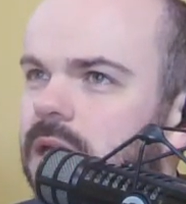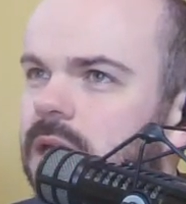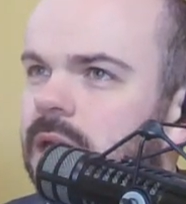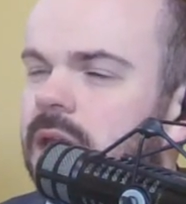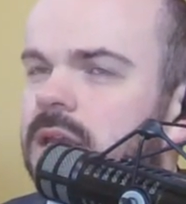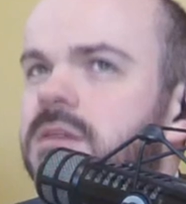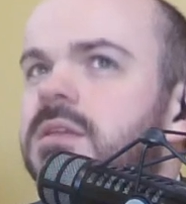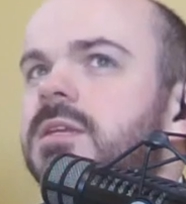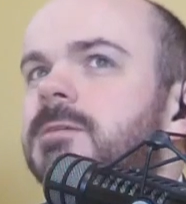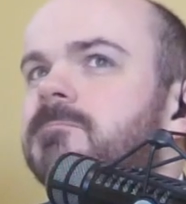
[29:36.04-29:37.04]

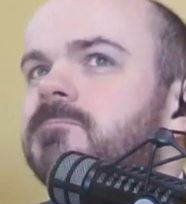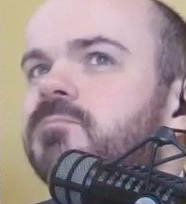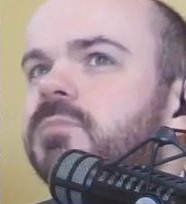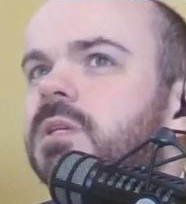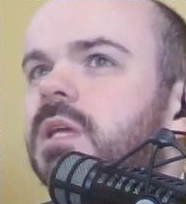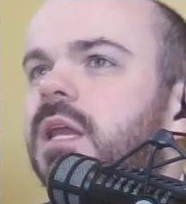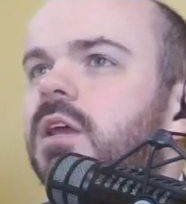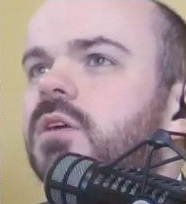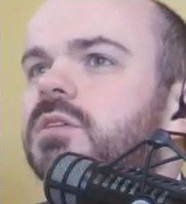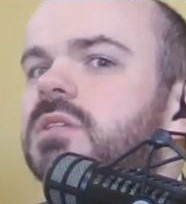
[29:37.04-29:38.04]
And kind of
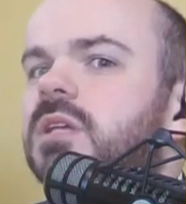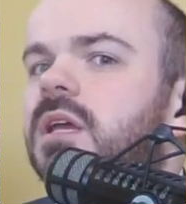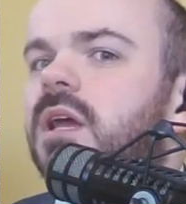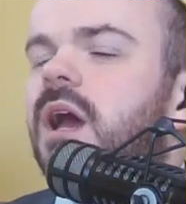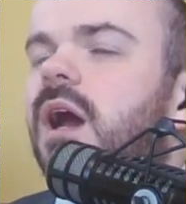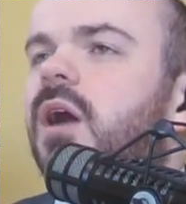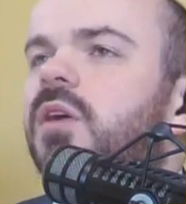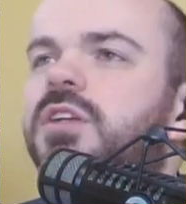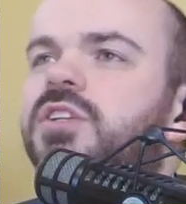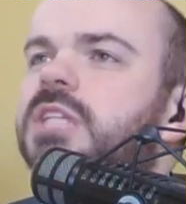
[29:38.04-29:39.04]
goes, oh,
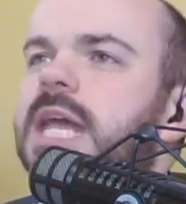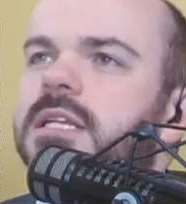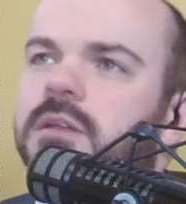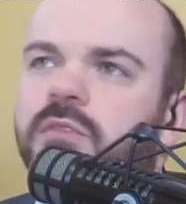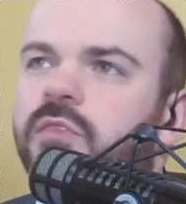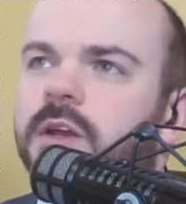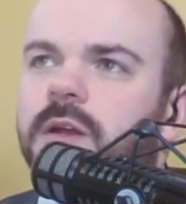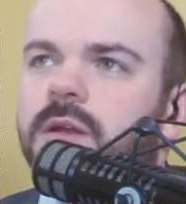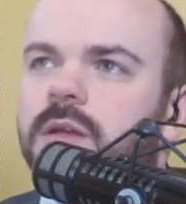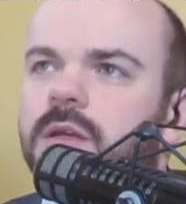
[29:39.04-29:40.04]
you're just acting on a
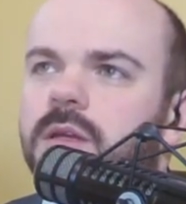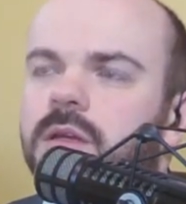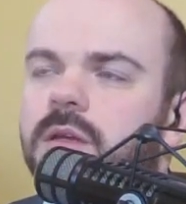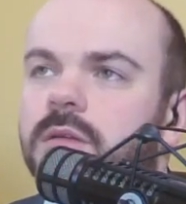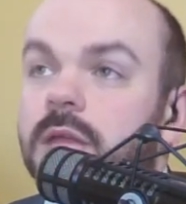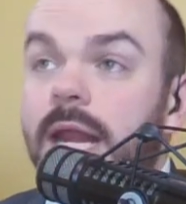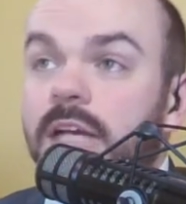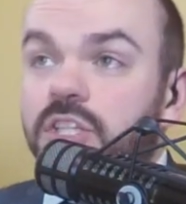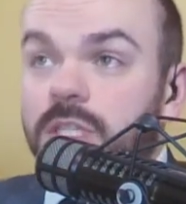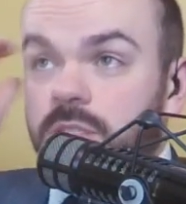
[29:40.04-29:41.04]
fear. Not
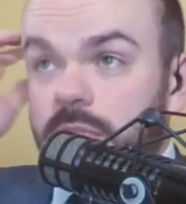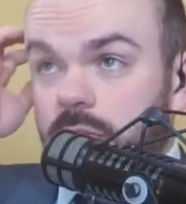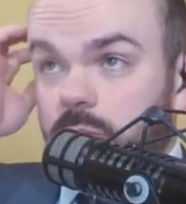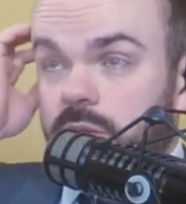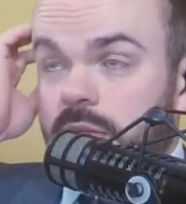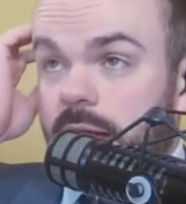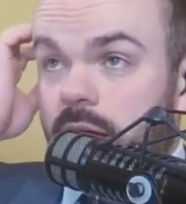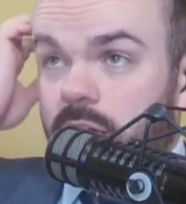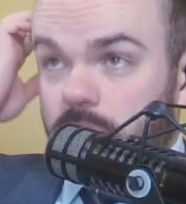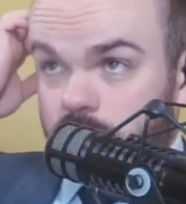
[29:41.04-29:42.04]
actually dealing with the
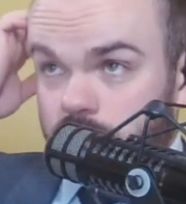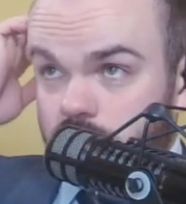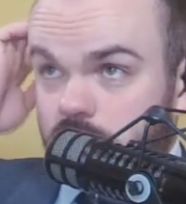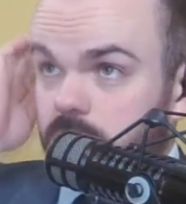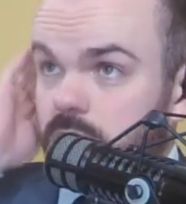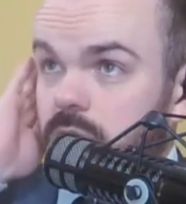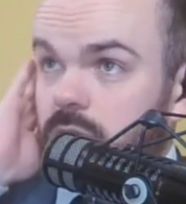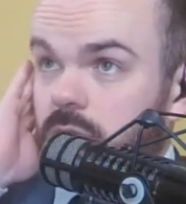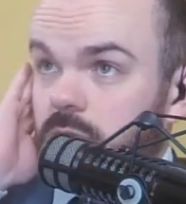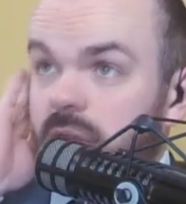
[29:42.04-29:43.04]
arguments.
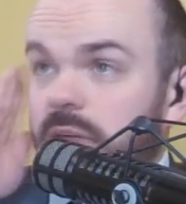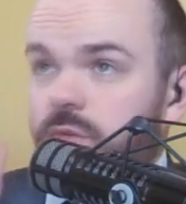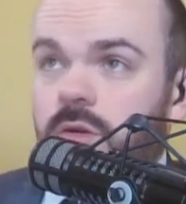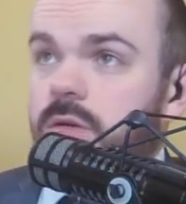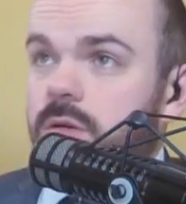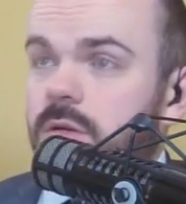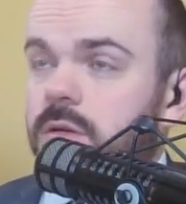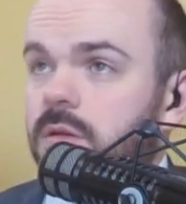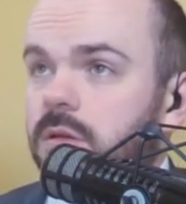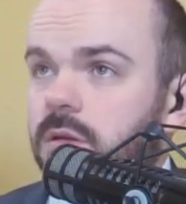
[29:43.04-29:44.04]
Never.
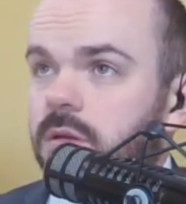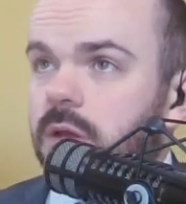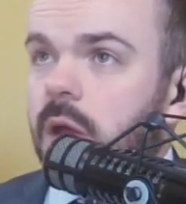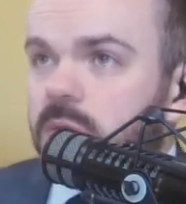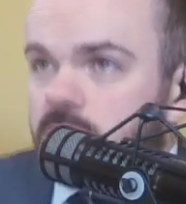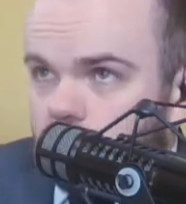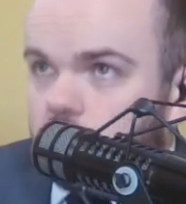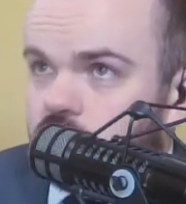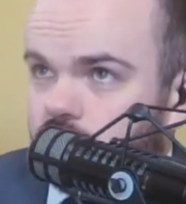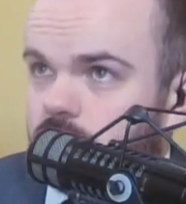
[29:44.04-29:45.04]
Not with
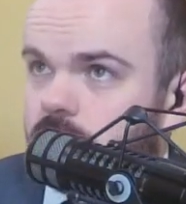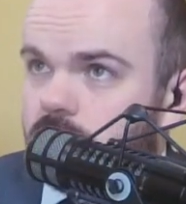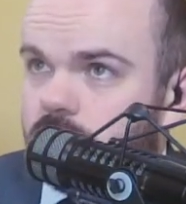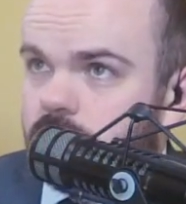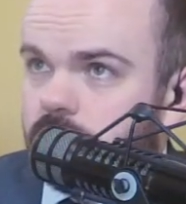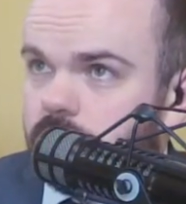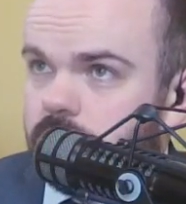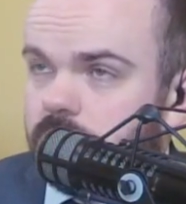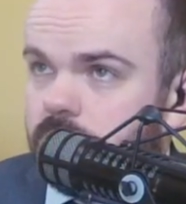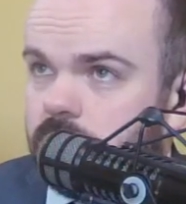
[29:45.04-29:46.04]
scripture.
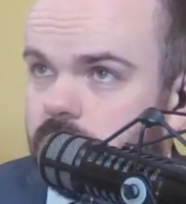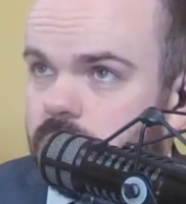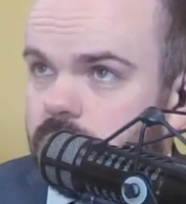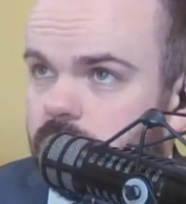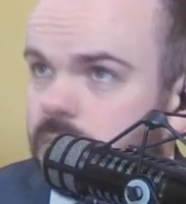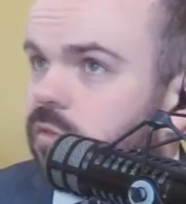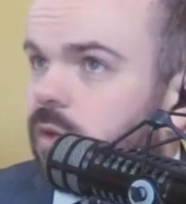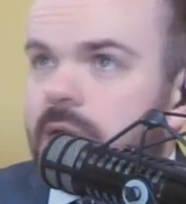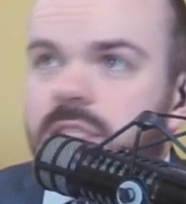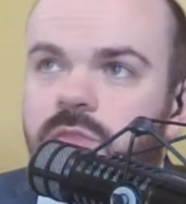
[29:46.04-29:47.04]
With
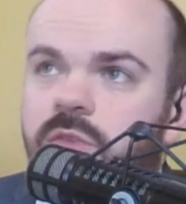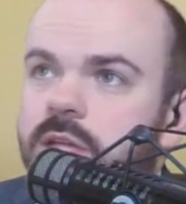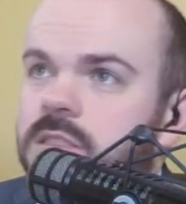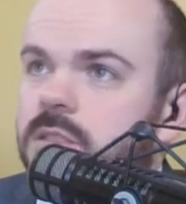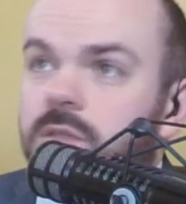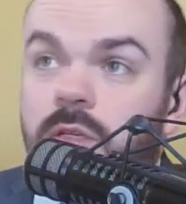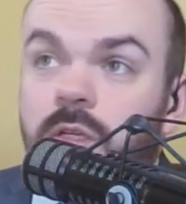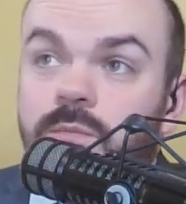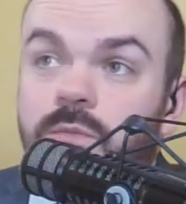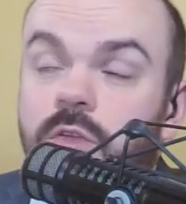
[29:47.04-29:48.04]
philosophizing
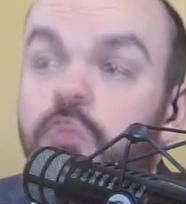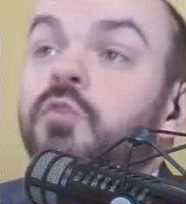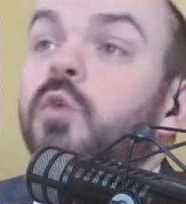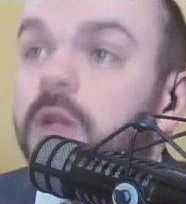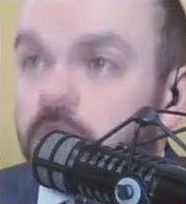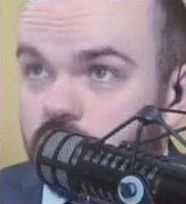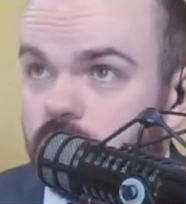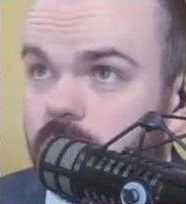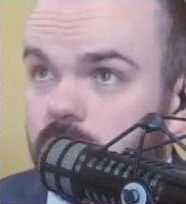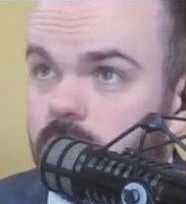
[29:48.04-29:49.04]

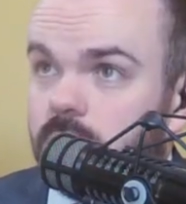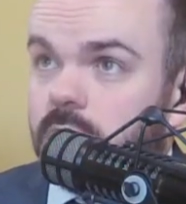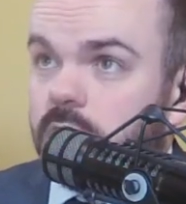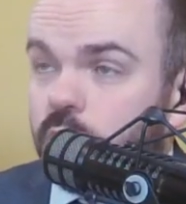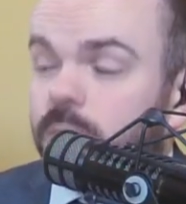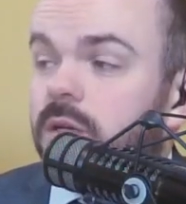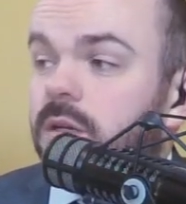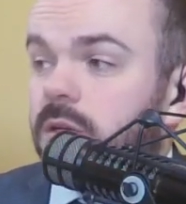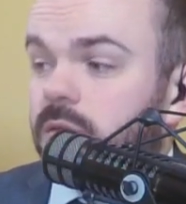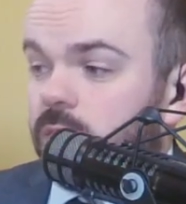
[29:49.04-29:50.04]
foolish human
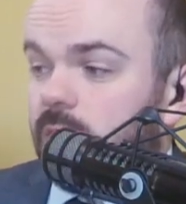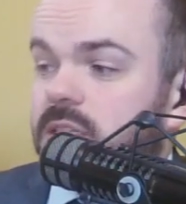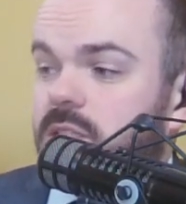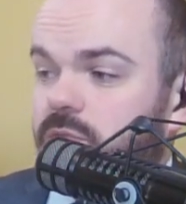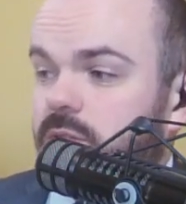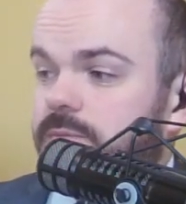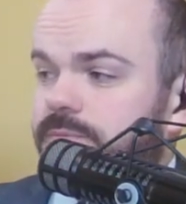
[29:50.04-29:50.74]
philosophy.